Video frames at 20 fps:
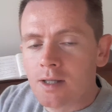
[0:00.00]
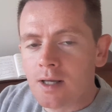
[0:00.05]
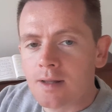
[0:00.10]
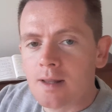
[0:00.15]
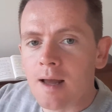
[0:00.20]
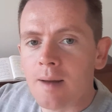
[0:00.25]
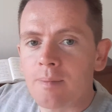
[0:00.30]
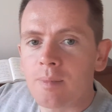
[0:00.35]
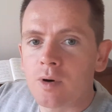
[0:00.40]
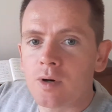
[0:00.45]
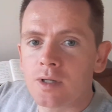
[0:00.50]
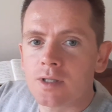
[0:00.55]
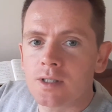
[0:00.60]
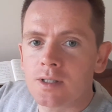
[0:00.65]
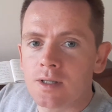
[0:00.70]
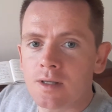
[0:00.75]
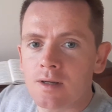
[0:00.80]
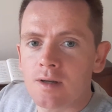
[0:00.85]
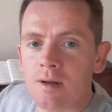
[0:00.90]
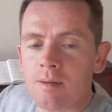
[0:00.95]
that that
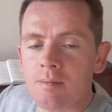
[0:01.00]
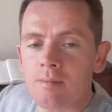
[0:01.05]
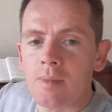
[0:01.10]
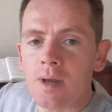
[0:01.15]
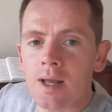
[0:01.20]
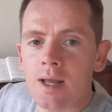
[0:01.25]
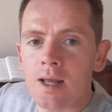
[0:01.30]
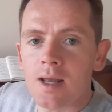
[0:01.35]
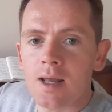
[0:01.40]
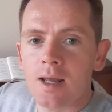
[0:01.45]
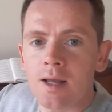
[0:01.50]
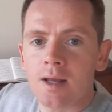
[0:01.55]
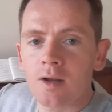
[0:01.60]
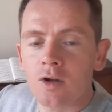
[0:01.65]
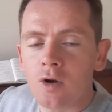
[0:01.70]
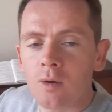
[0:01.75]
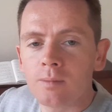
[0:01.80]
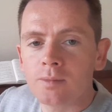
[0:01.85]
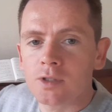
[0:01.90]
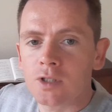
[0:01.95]
person may
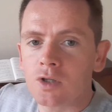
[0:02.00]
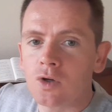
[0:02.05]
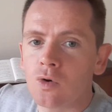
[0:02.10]
come to